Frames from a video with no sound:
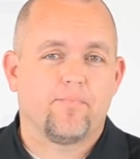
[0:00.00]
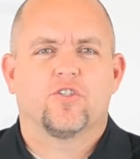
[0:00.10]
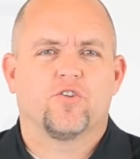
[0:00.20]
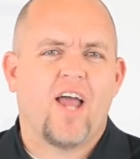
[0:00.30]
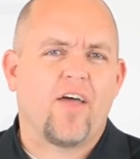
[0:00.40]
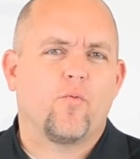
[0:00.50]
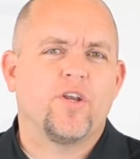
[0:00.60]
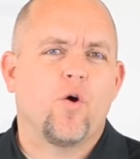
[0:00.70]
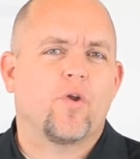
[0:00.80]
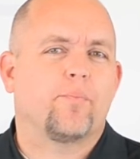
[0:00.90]
So now that we
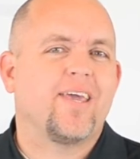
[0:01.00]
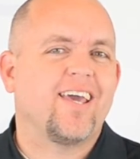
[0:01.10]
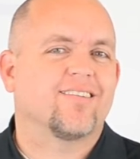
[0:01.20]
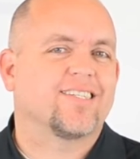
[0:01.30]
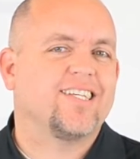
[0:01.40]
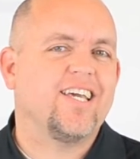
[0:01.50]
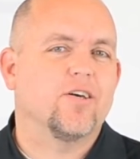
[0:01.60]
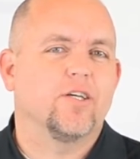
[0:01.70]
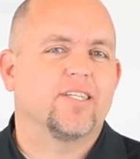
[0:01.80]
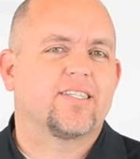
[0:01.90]
know what a PLC
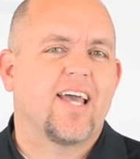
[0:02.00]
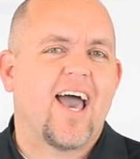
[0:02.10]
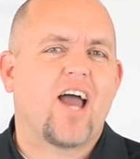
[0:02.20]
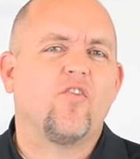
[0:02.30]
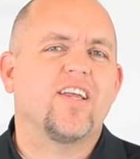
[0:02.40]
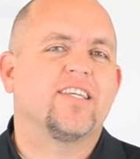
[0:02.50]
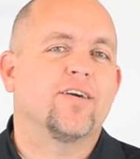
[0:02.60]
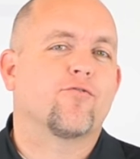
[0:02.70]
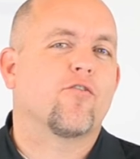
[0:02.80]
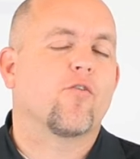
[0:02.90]
is, how do they
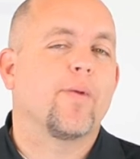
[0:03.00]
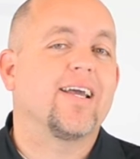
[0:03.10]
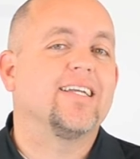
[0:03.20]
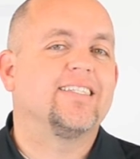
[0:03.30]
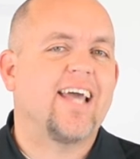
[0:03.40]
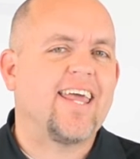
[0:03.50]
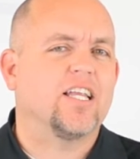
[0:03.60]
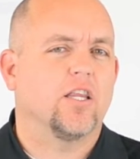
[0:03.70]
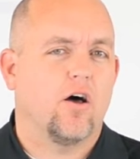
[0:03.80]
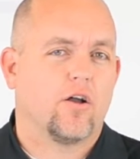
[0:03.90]
differ from a data
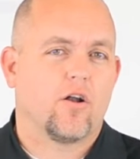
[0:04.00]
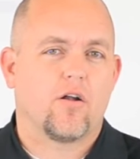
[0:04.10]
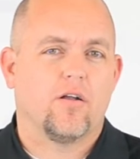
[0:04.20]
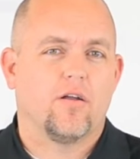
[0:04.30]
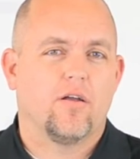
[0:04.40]
logger?